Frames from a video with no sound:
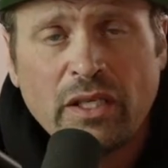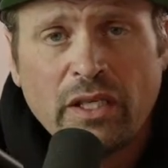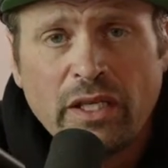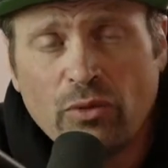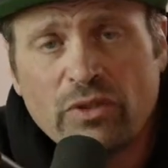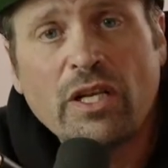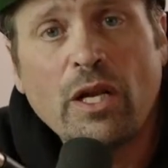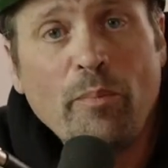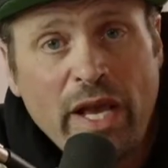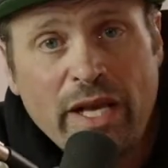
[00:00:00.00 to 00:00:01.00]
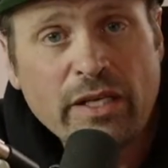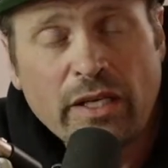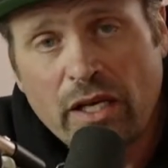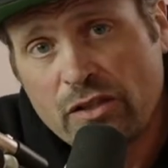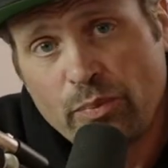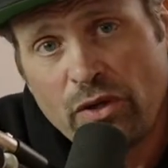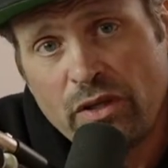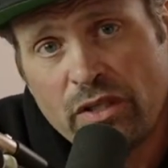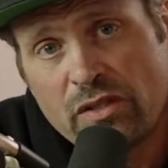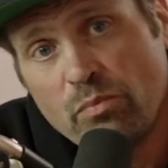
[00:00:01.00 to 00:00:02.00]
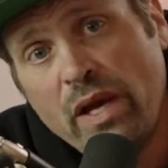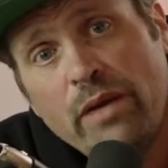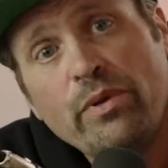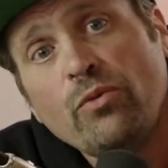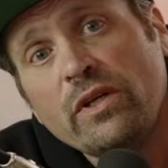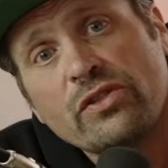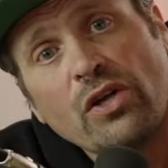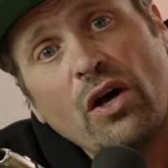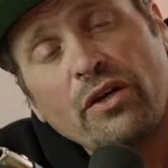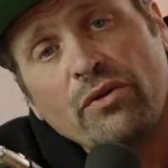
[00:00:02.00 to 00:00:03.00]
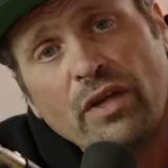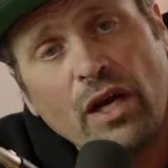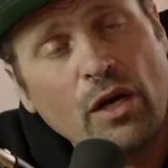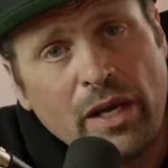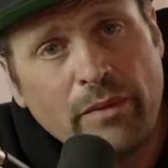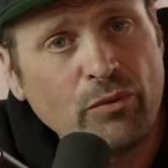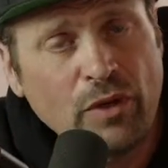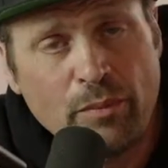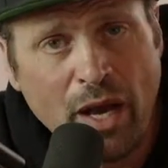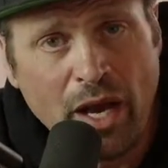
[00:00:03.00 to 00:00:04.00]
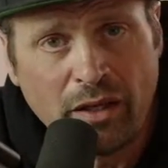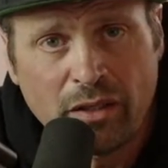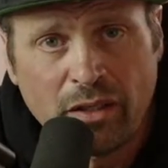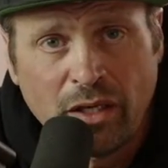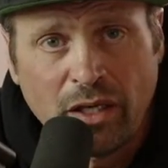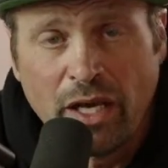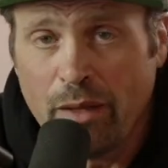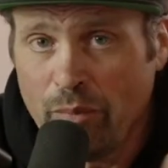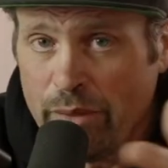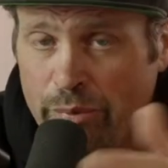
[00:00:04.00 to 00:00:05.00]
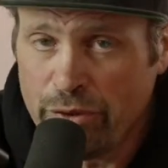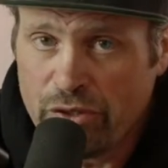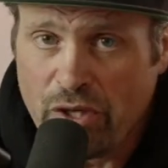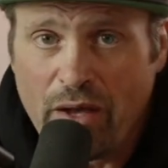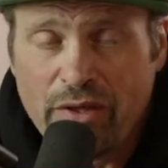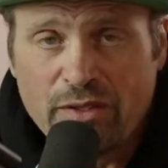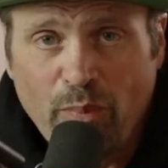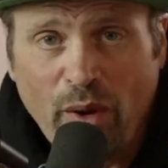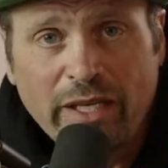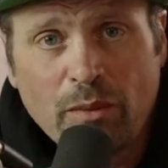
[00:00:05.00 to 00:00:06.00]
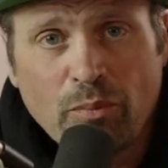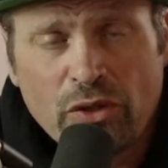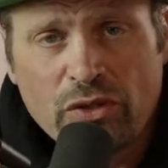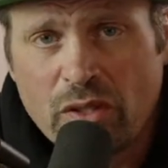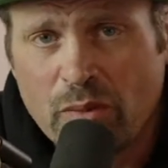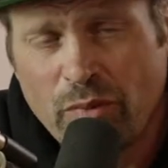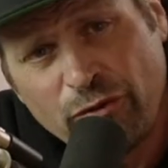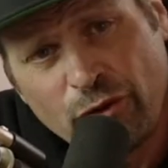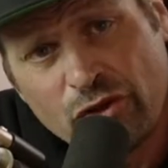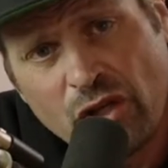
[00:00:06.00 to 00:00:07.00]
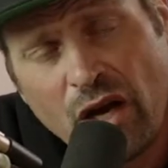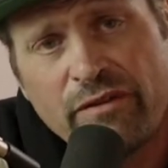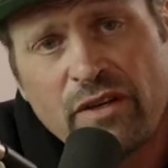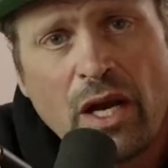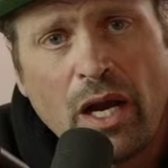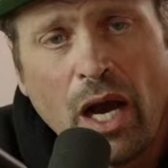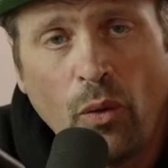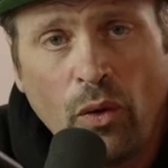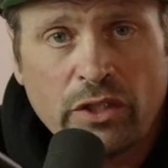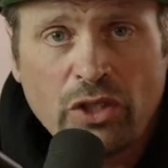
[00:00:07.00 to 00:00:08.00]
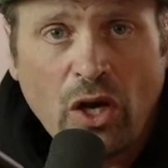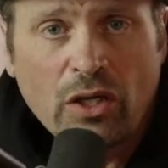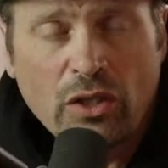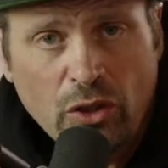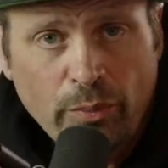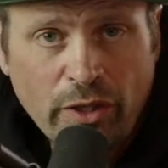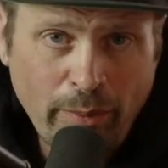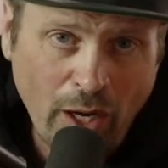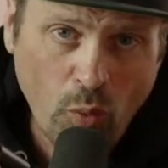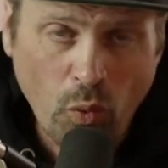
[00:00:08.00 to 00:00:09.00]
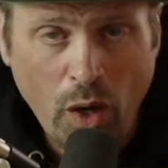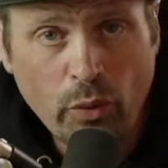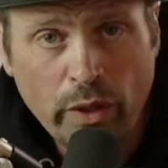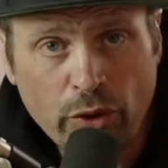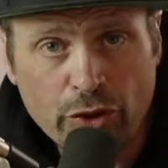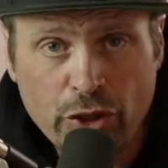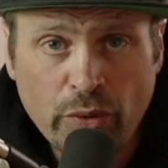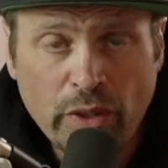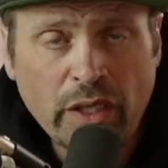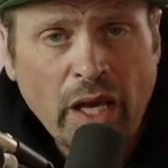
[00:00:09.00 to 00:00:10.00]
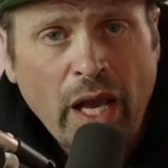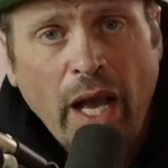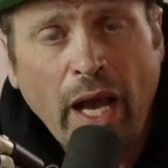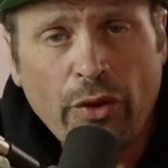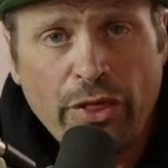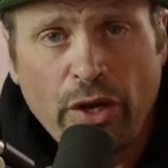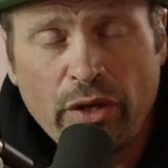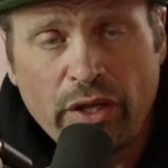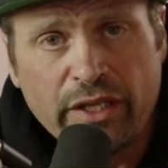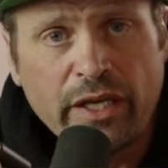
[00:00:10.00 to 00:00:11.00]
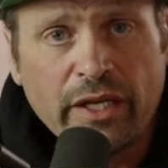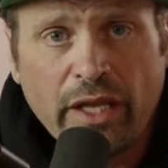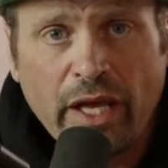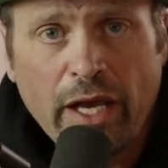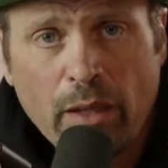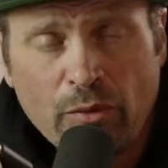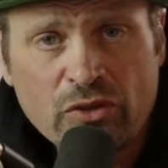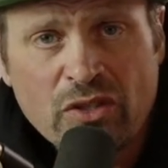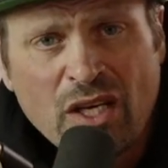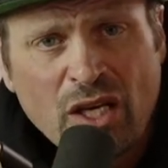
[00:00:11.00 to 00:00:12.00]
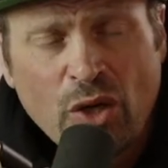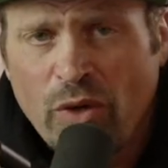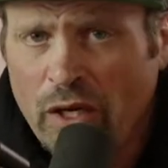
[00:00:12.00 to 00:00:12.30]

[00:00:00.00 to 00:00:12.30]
It was an amazing experience. Maybe we saw you there, maybe we met, and maybe you saw this bike in person. But first off, I want to talk a little bit about what we were doing out there at the King of the Hammers. We had a